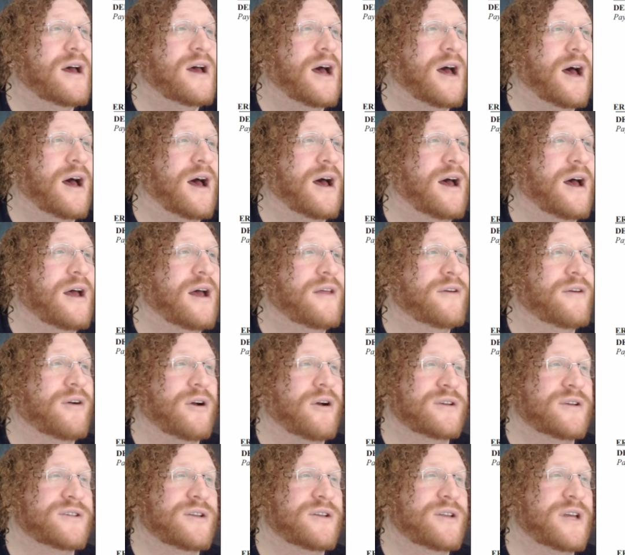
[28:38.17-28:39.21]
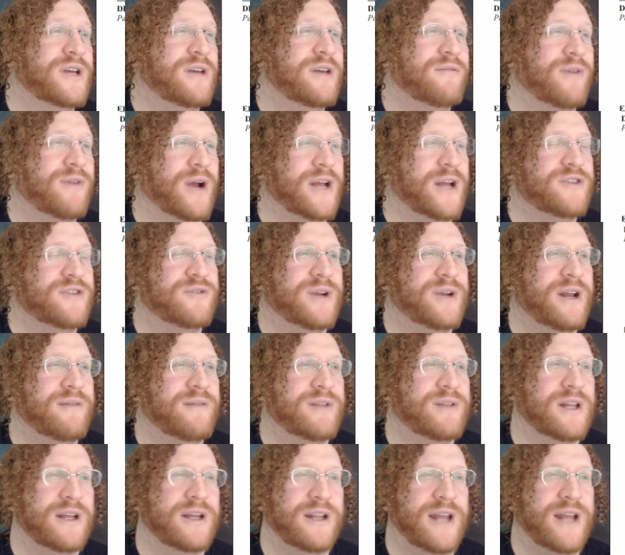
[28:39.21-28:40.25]
They're also looking for
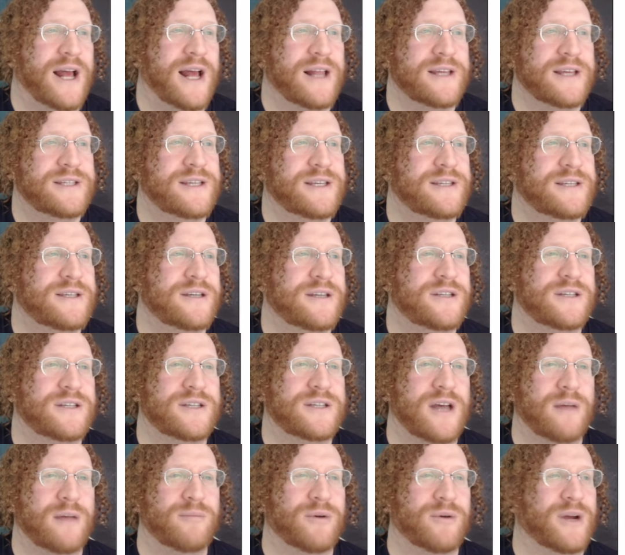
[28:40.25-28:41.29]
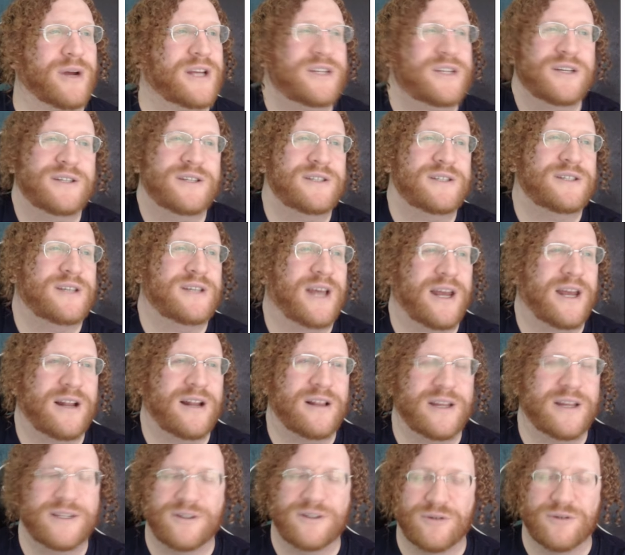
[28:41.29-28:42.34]
entry-level analysis such as operations
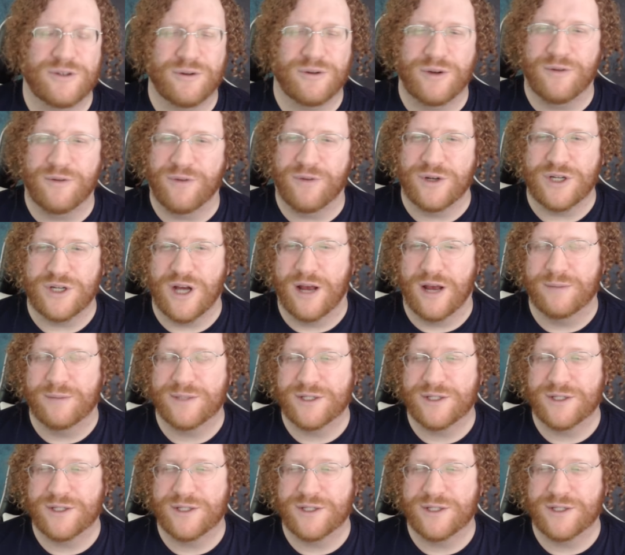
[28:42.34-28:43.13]
analyst. Those are different jobs.